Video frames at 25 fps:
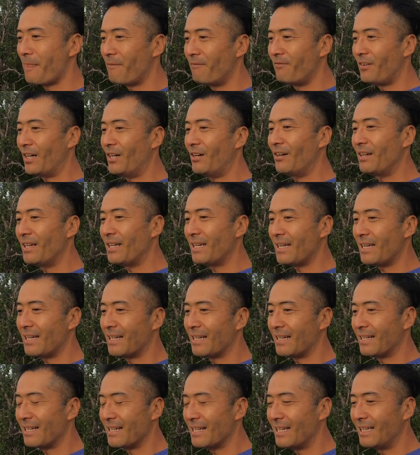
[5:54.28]

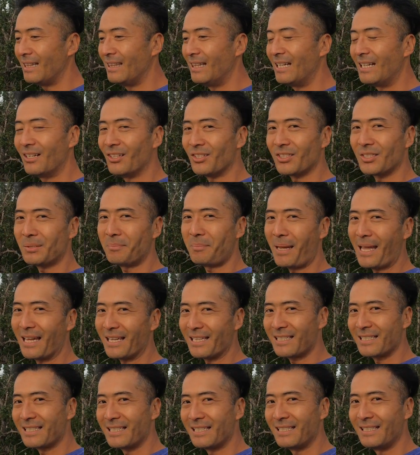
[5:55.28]
very little
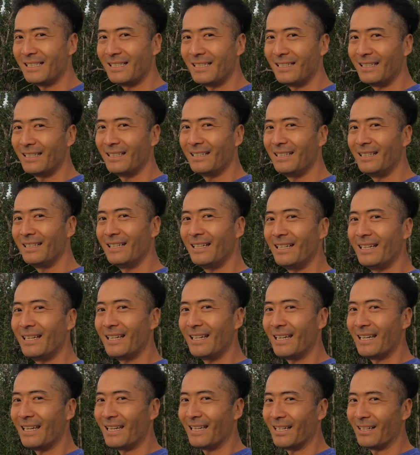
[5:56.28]
space,
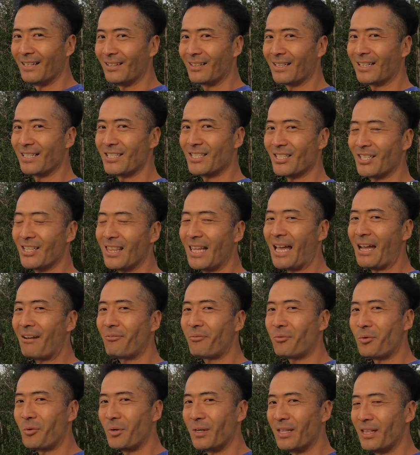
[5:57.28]
you know, because you're
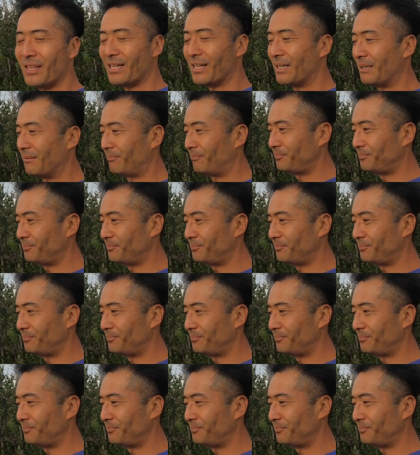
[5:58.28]
left with